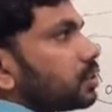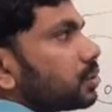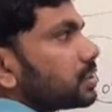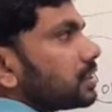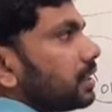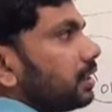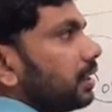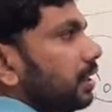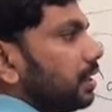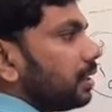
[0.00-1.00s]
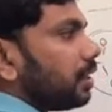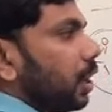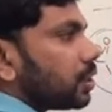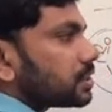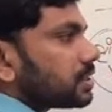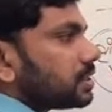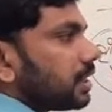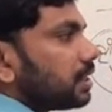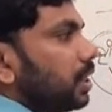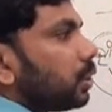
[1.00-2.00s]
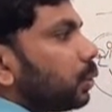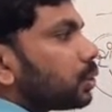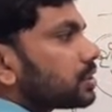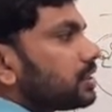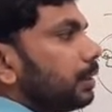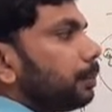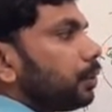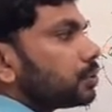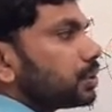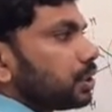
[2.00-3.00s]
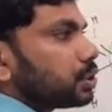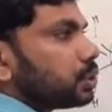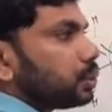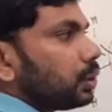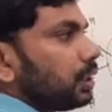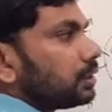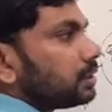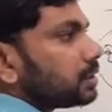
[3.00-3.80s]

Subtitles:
So still here oxygen bonded to